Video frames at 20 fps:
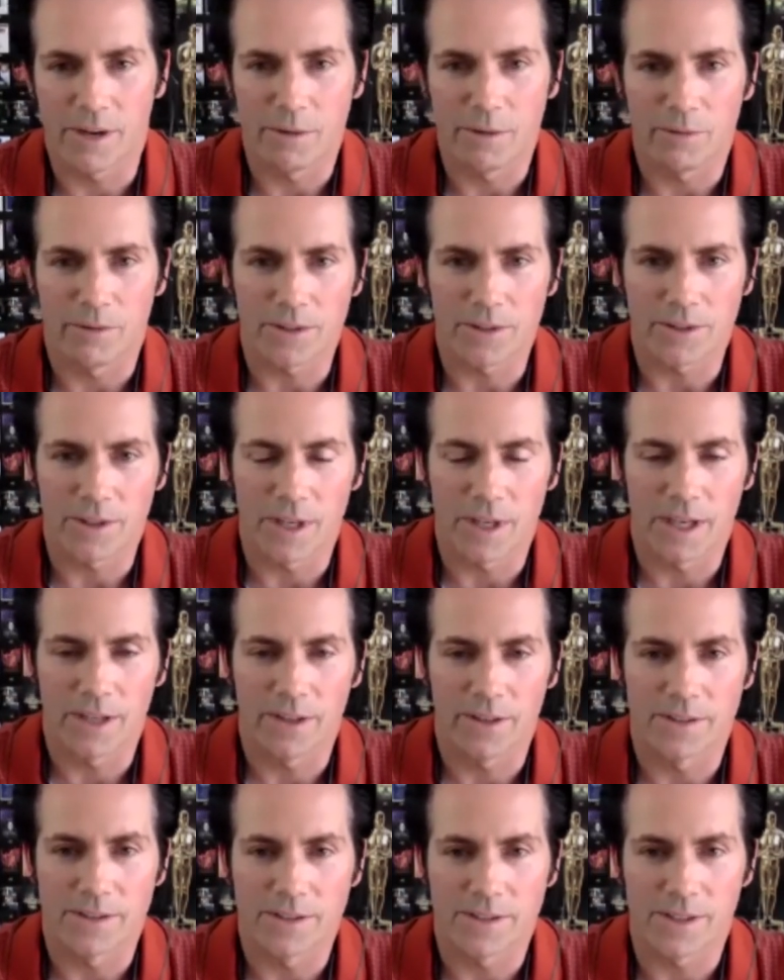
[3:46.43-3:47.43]
Why don't we work
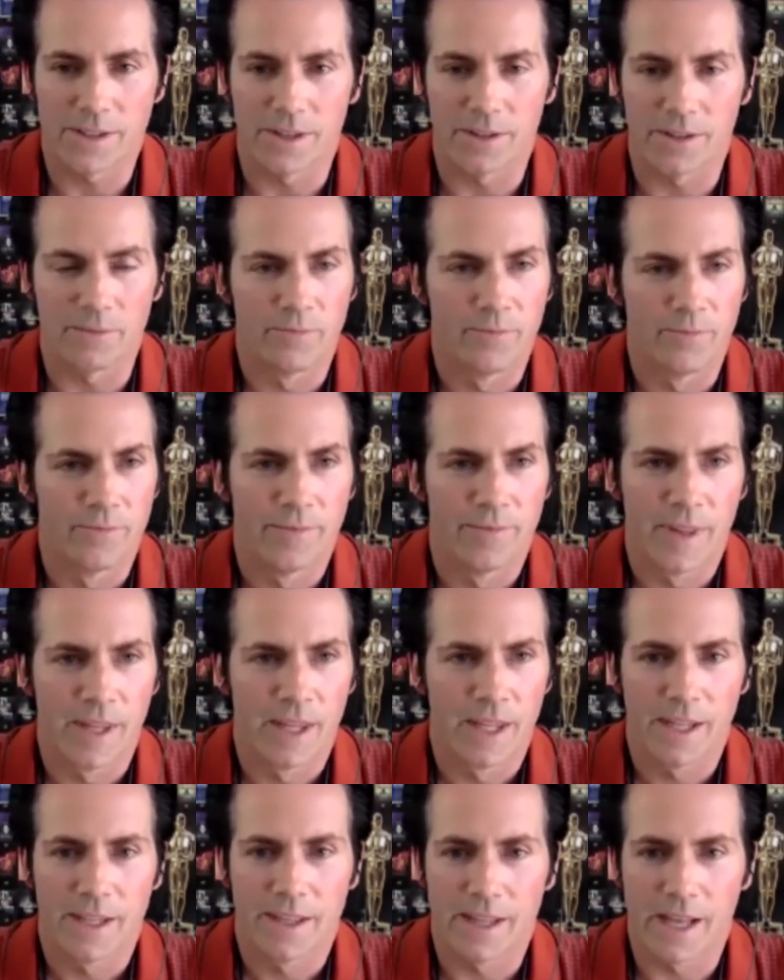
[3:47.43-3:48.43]
together? And so
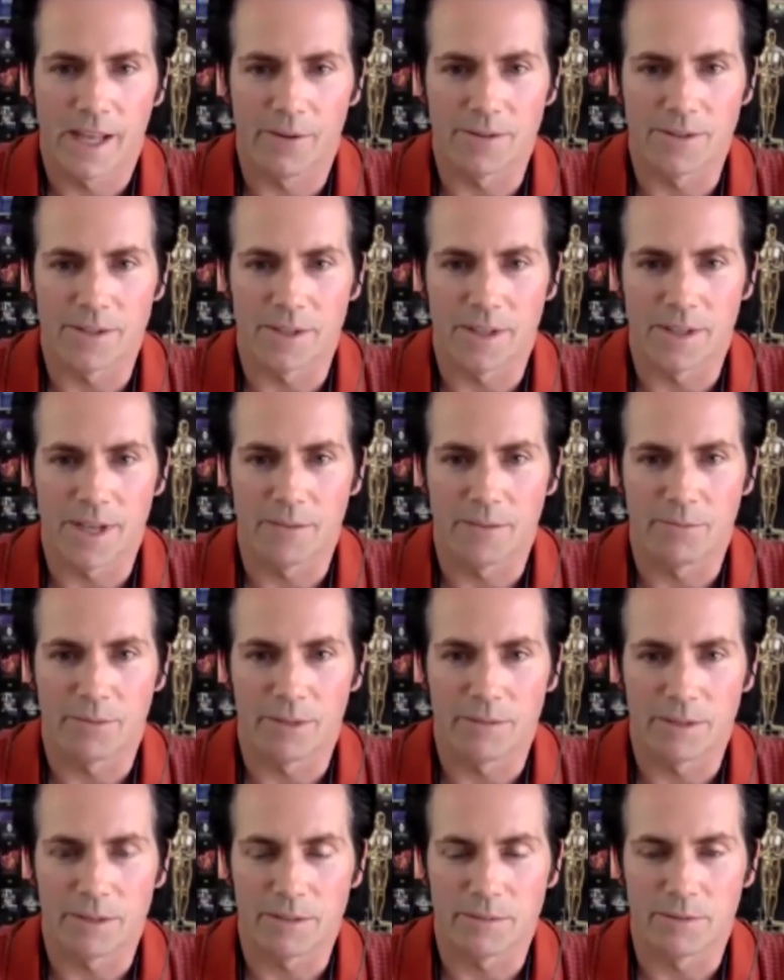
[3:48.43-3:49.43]
that was the day I
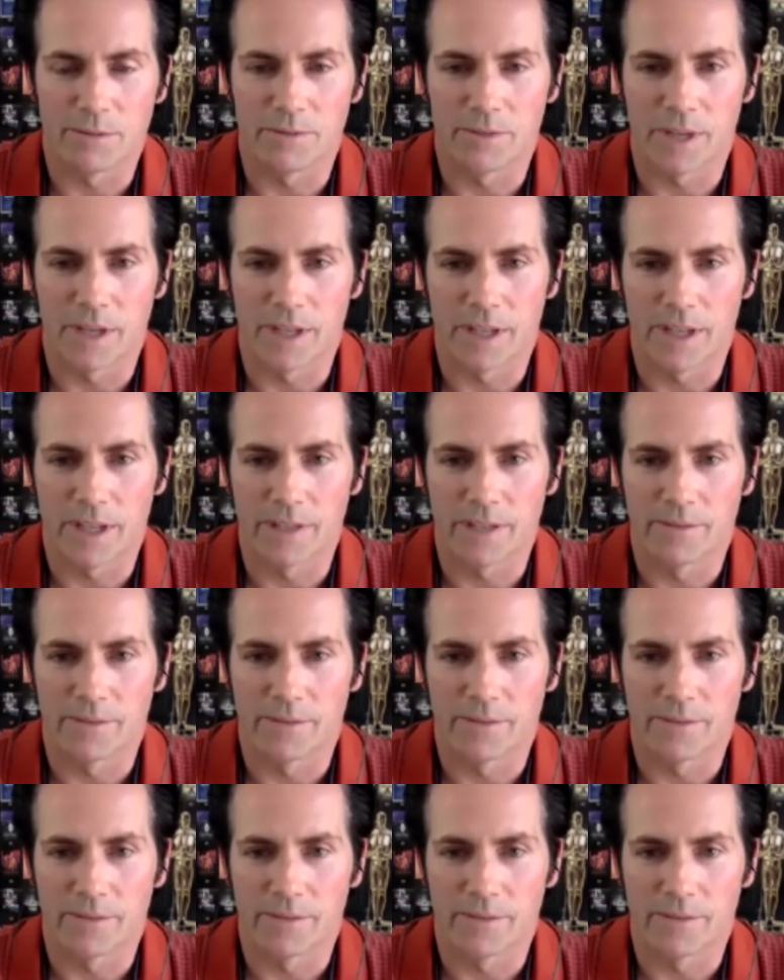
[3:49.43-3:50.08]
pretty much moved to LA.